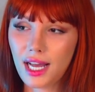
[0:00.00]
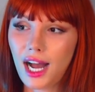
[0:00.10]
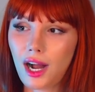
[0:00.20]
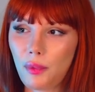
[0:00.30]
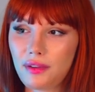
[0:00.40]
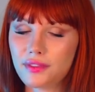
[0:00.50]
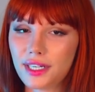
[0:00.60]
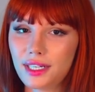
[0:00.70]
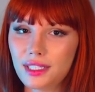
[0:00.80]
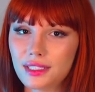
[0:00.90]

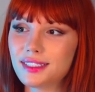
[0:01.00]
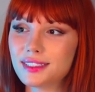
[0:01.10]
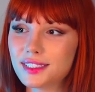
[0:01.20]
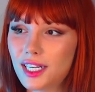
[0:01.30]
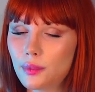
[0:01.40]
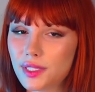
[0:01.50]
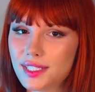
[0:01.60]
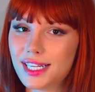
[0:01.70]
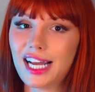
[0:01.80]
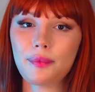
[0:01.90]
however, it
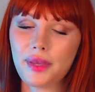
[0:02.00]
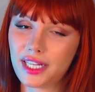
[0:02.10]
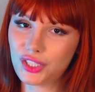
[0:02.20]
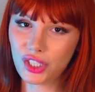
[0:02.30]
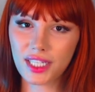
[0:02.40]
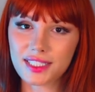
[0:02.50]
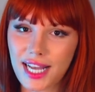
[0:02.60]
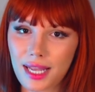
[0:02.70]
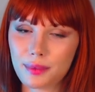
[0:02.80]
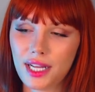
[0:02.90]
determines a male
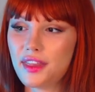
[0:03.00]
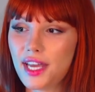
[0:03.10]
genotype.